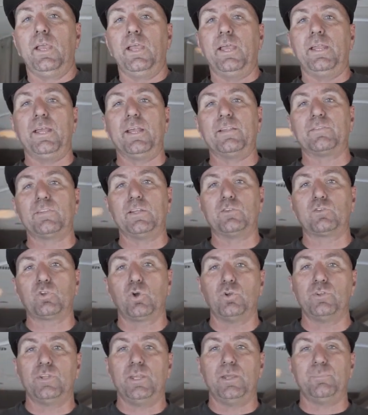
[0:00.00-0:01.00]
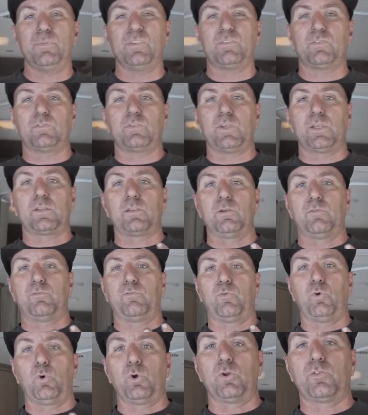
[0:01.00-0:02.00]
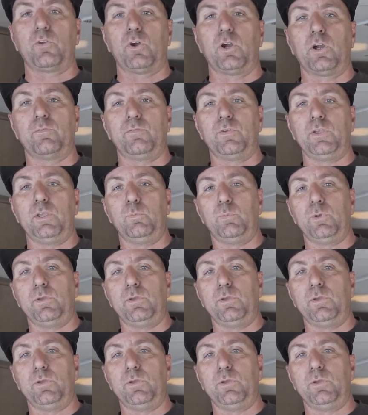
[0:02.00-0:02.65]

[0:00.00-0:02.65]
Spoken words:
And as I told him, this is like the 4th RV